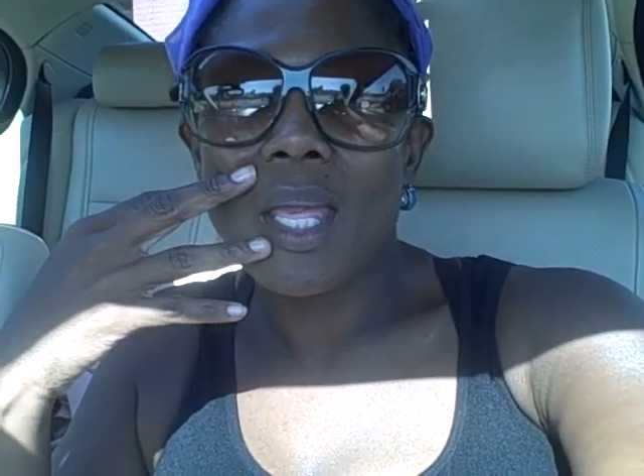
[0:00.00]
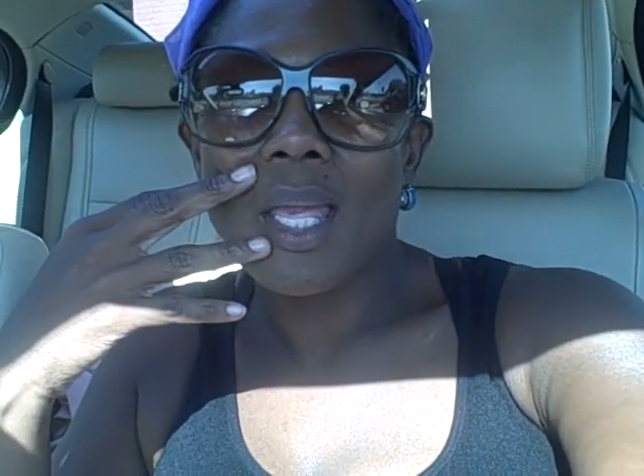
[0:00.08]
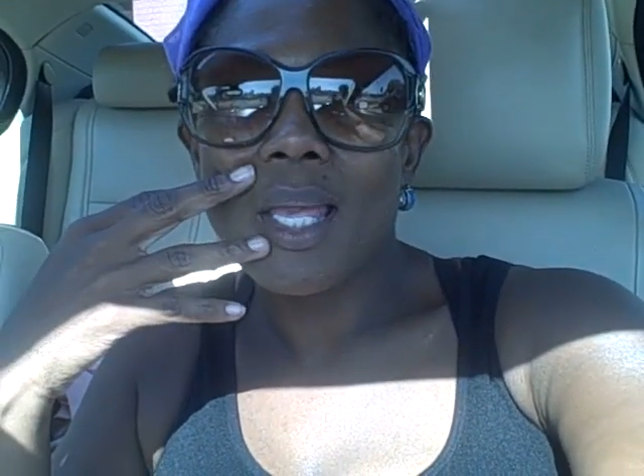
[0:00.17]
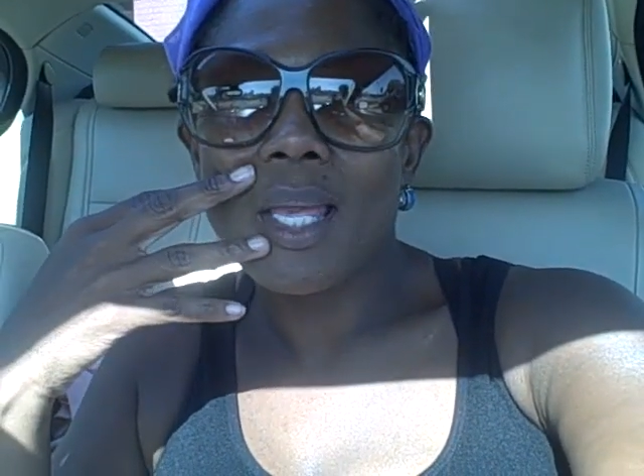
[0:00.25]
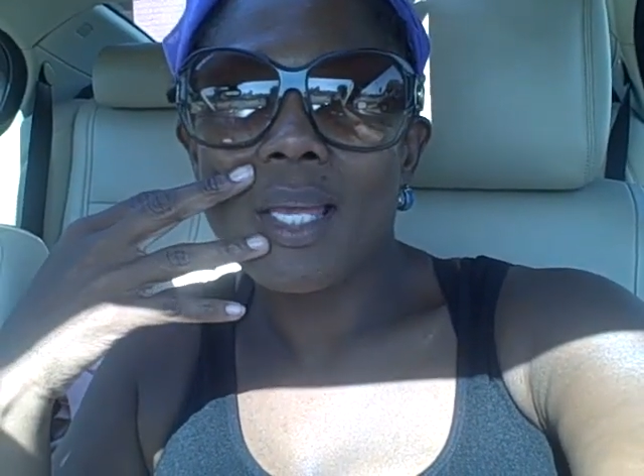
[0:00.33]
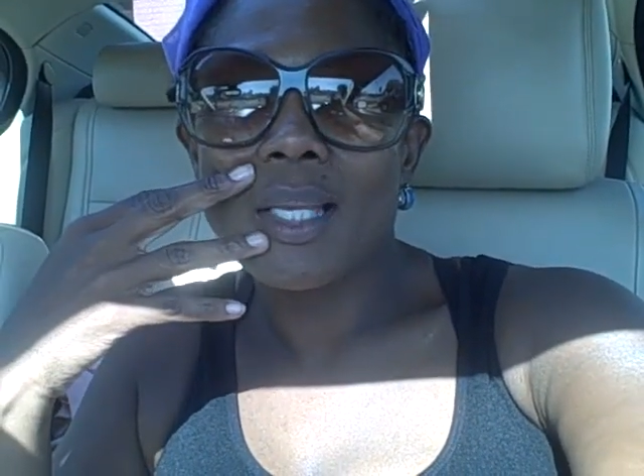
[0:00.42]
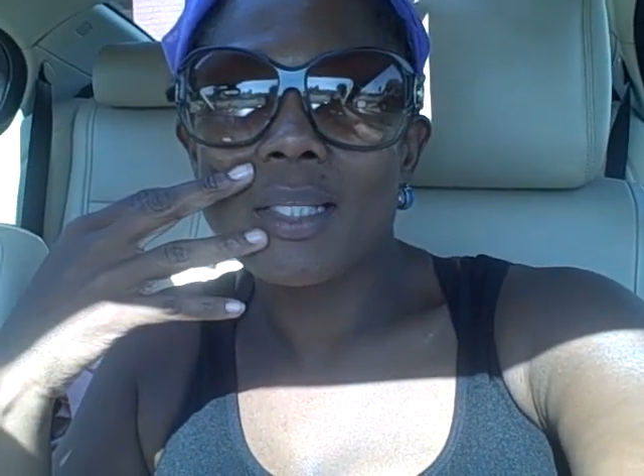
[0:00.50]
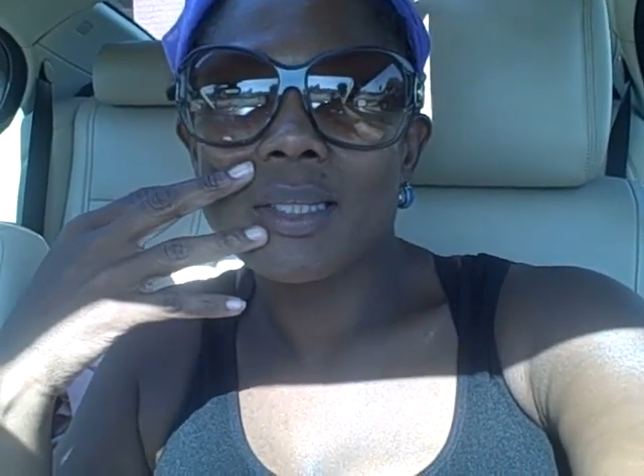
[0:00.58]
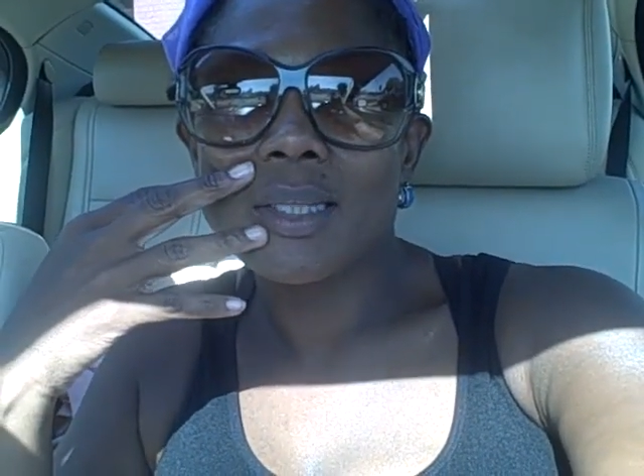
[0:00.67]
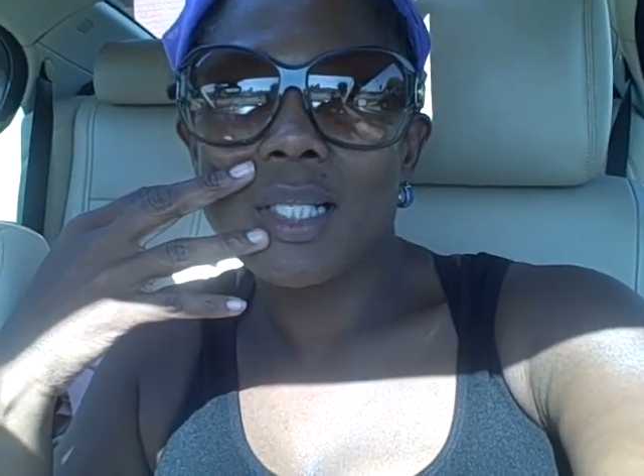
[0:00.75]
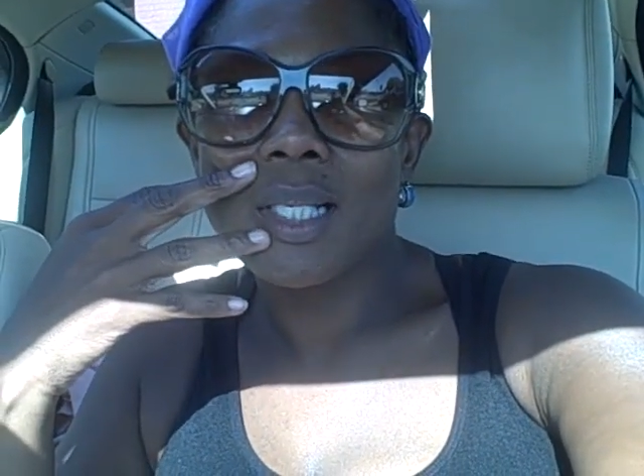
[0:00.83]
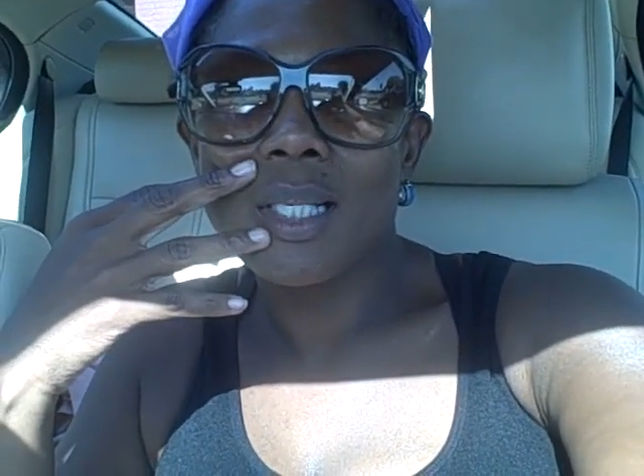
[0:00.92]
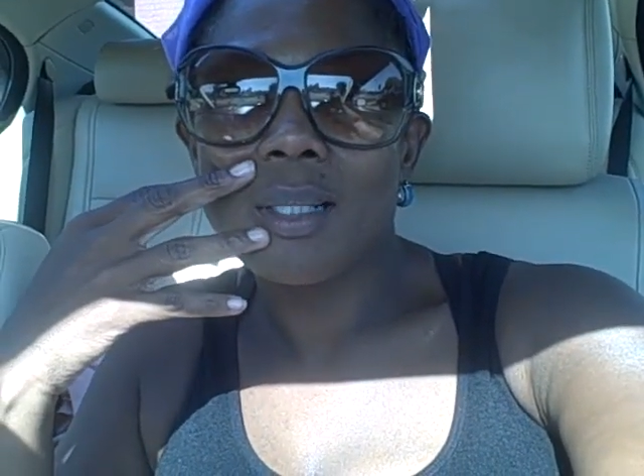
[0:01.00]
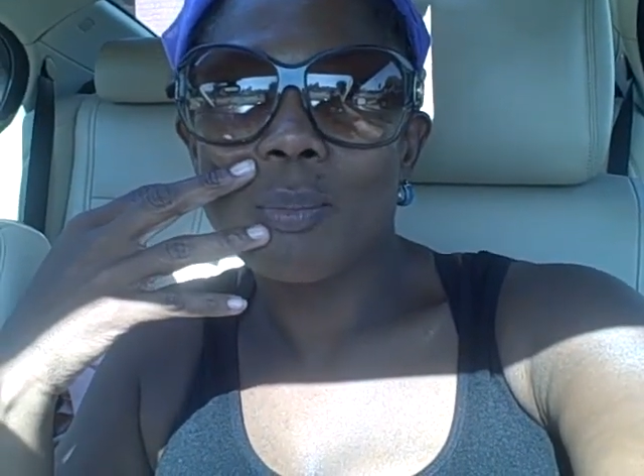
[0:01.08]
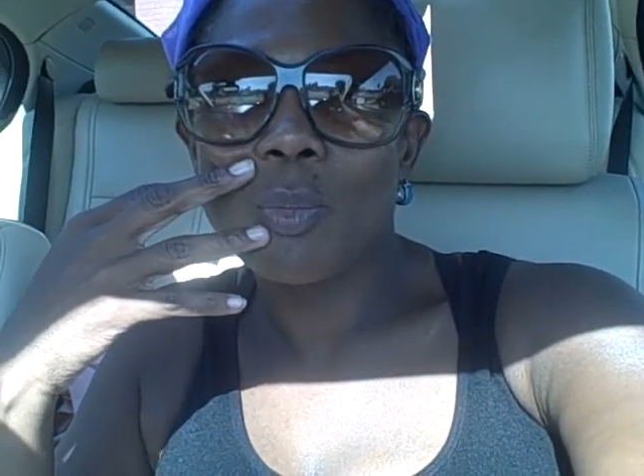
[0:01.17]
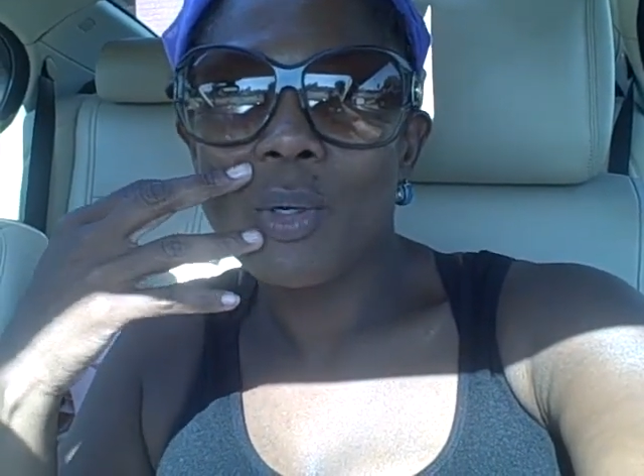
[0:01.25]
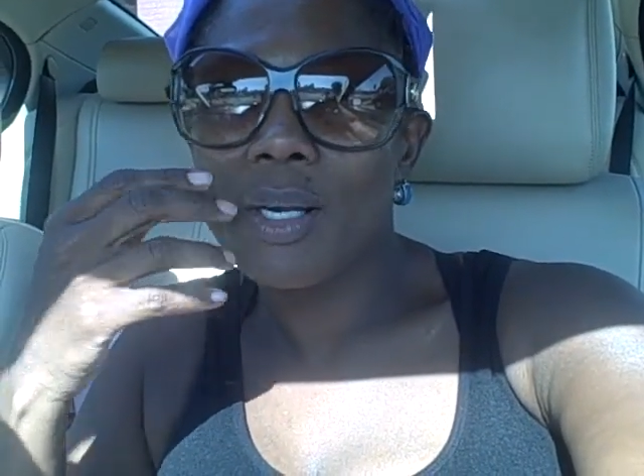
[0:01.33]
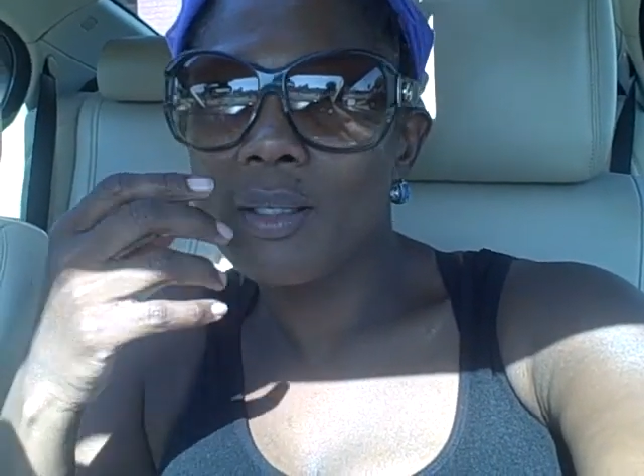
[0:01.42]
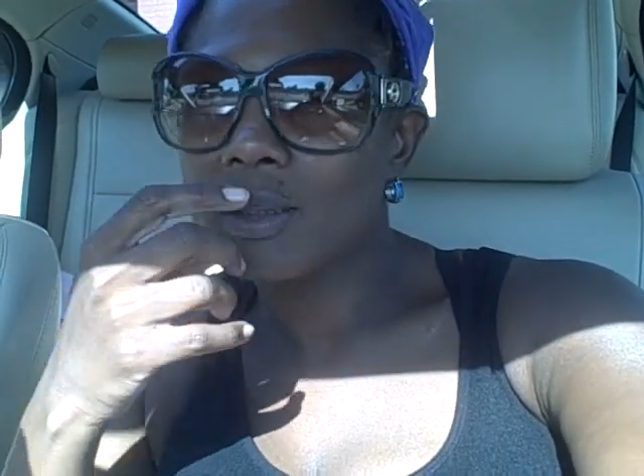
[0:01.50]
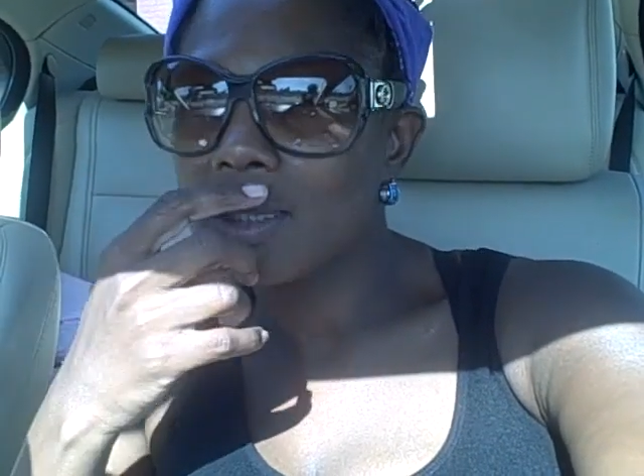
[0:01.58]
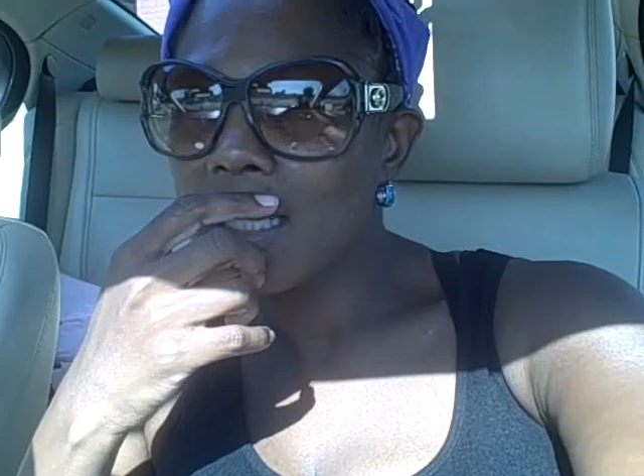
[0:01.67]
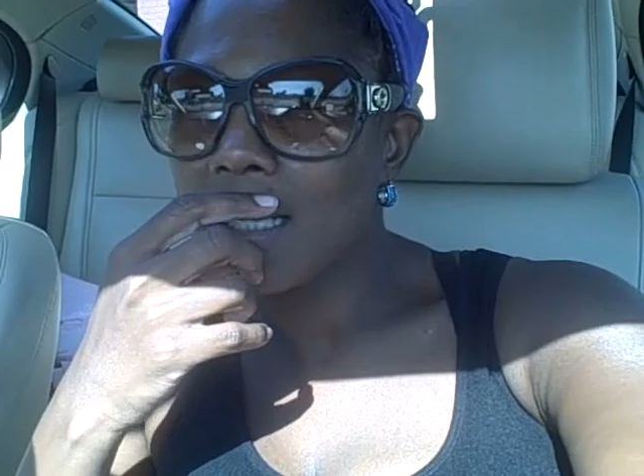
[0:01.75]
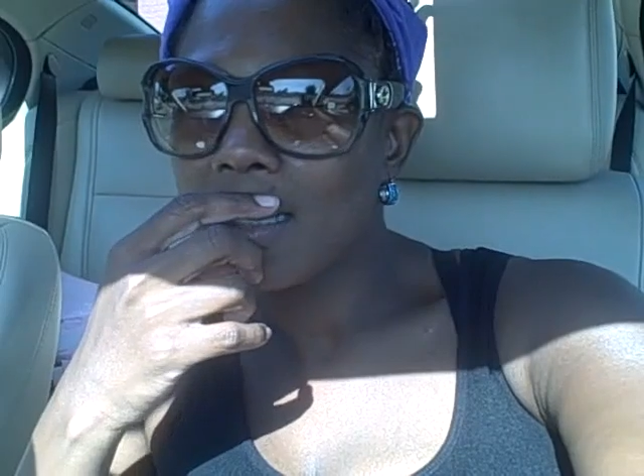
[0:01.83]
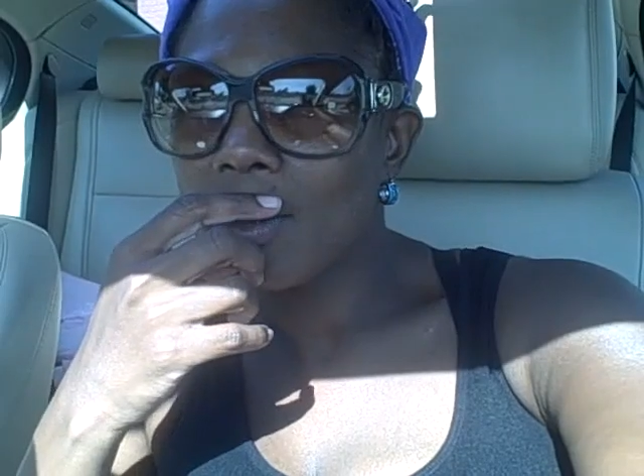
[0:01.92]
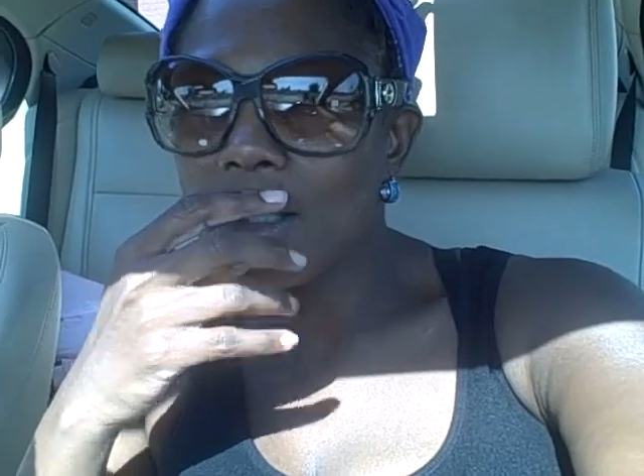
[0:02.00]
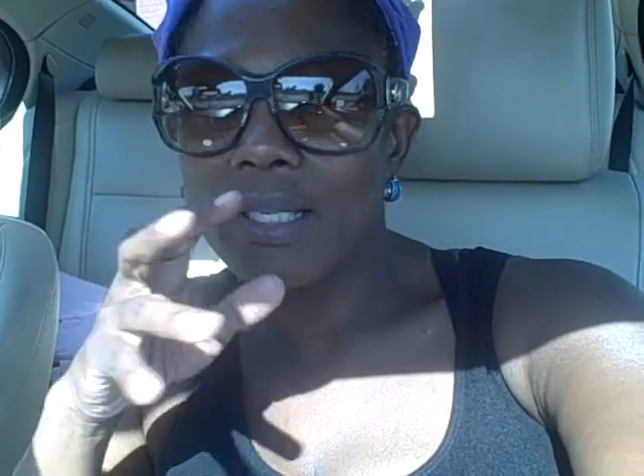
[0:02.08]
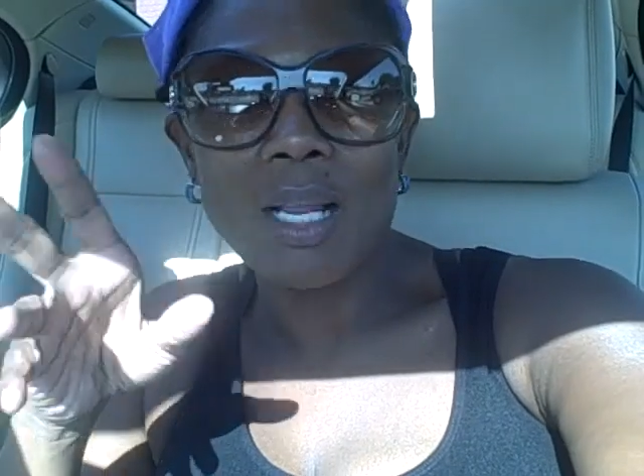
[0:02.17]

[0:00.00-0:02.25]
And um, where else did I go?